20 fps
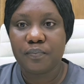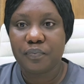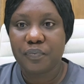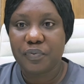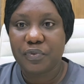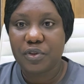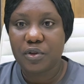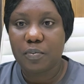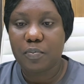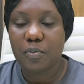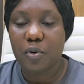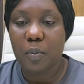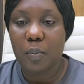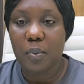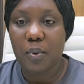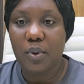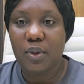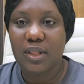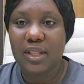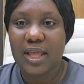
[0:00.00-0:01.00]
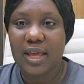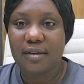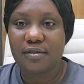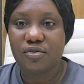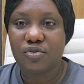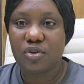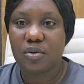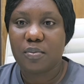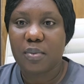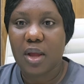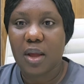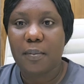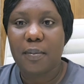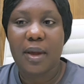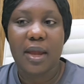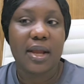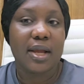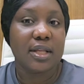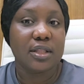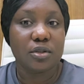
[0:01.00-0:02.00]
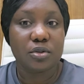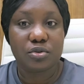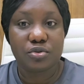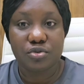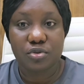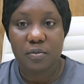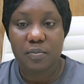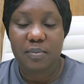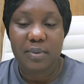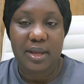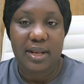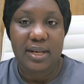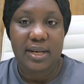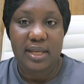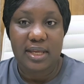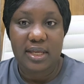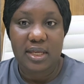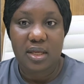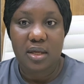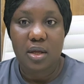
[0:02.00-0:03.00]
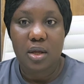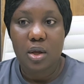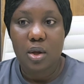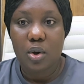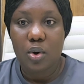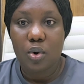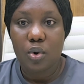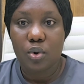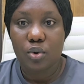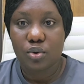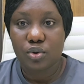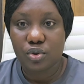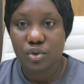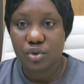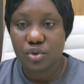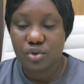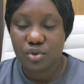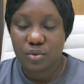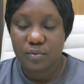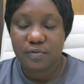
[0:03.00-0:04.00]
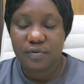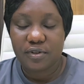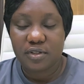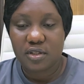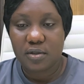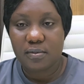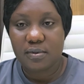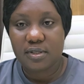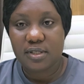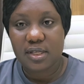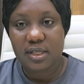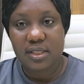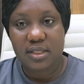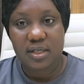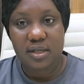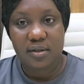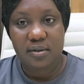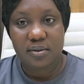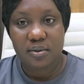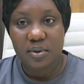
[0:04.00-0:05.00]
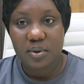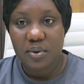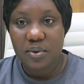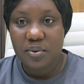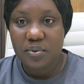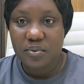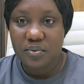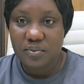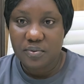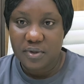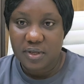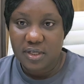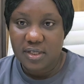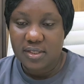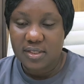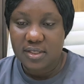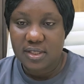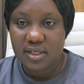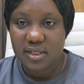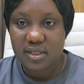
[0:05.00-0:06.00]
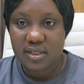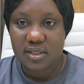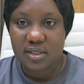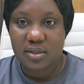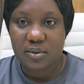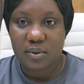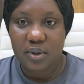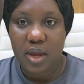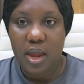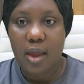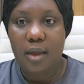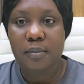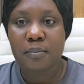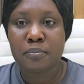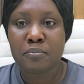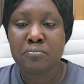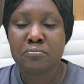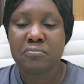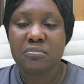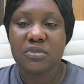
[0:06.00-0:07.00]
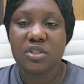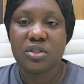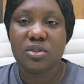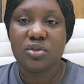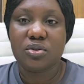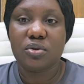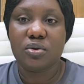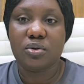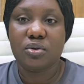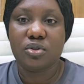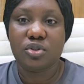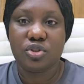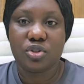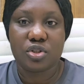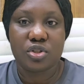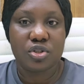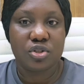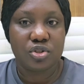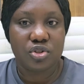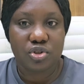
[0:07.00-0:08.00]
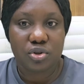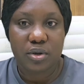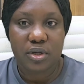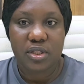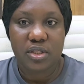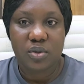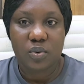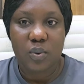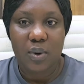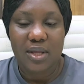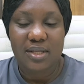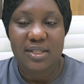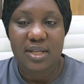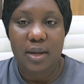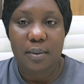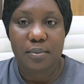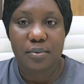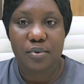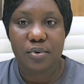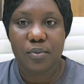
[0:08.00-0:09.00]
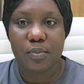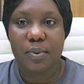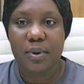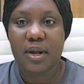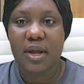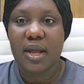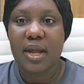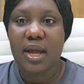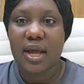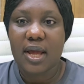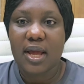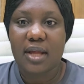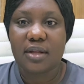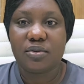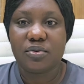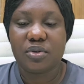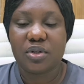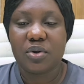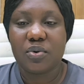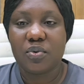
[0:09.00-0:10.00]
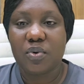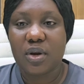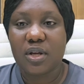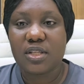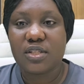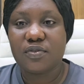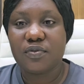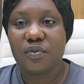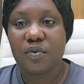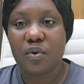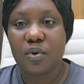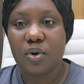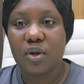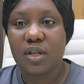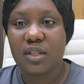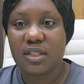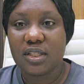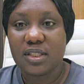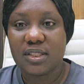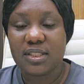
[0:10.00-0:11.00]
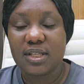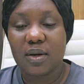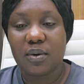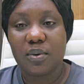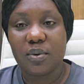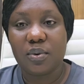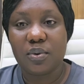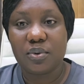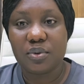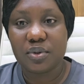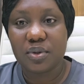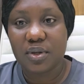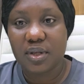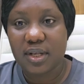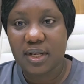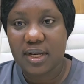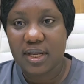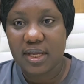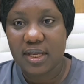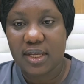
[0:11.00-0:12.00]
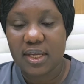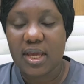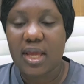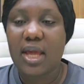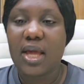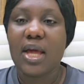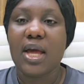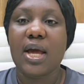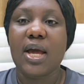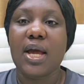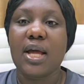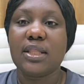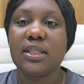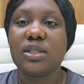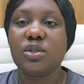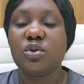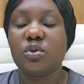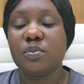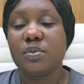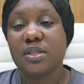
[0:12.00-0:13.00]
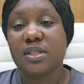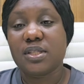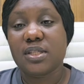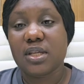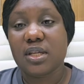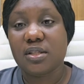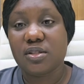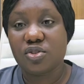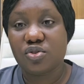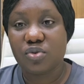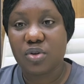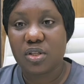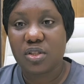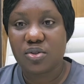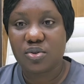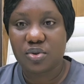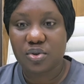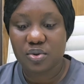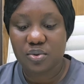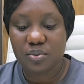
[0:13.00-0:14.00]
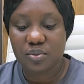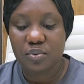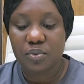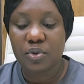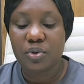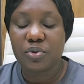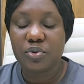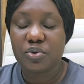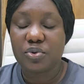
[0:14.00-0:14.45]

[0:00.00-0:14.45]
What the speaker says: the Popo live stream app. I cannot drop my link on YouTube for some certain reasons. Okay, so just join the WhatsApp group and request for the download link and it will be sent straight to you. So